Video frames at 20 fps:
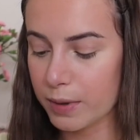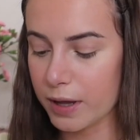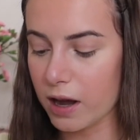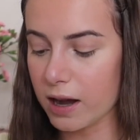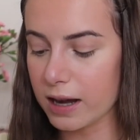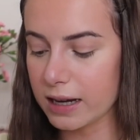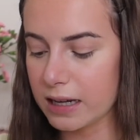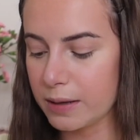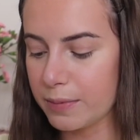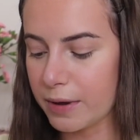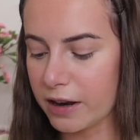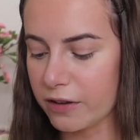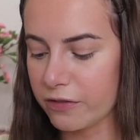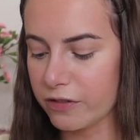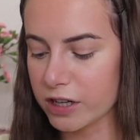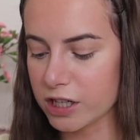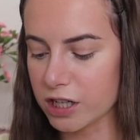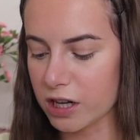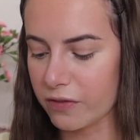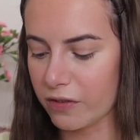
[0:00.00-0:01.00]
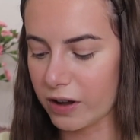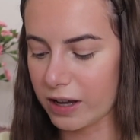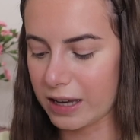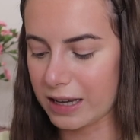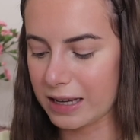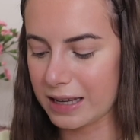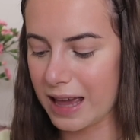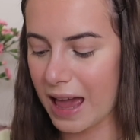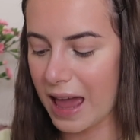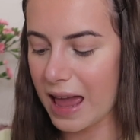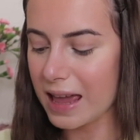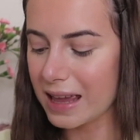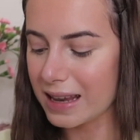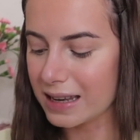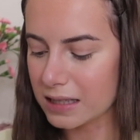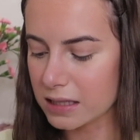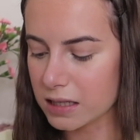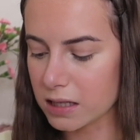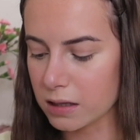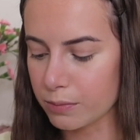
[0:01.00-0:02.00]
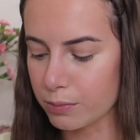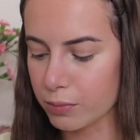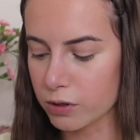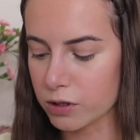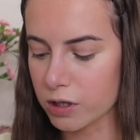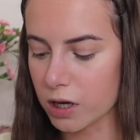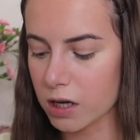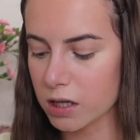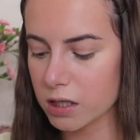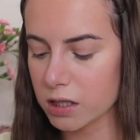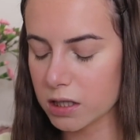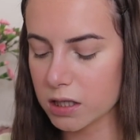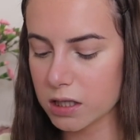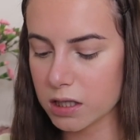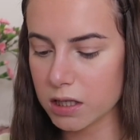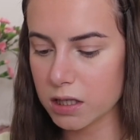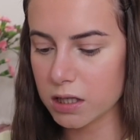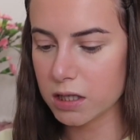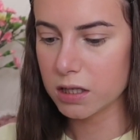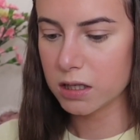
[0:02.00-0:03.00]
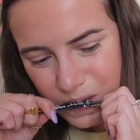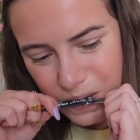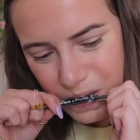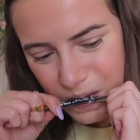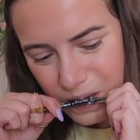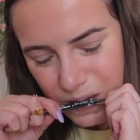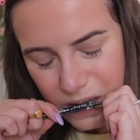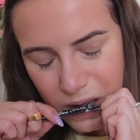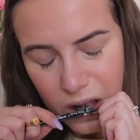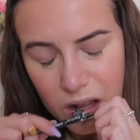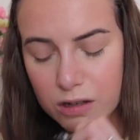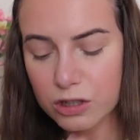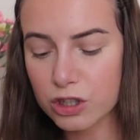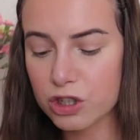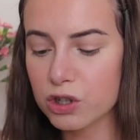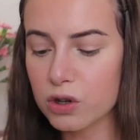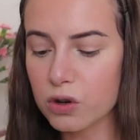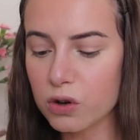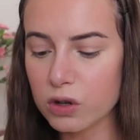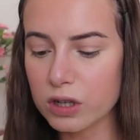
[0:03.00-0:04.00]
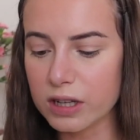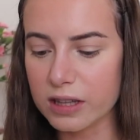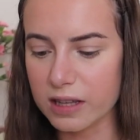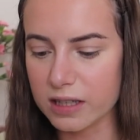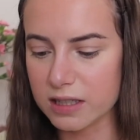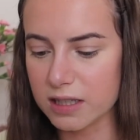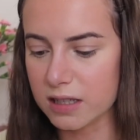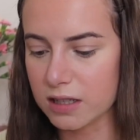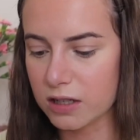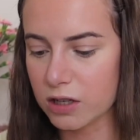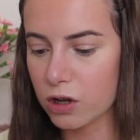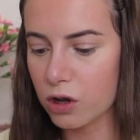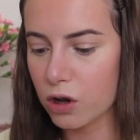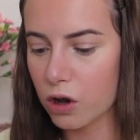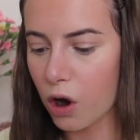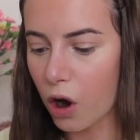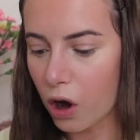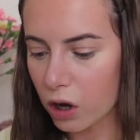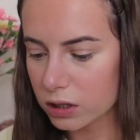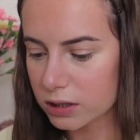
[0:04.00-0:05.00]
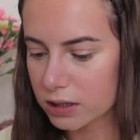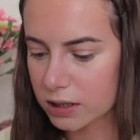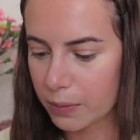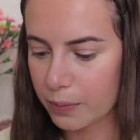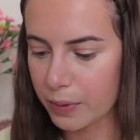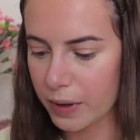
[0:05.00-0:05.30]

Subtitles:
be highly beneficial if I could get into the product. Surely this has got to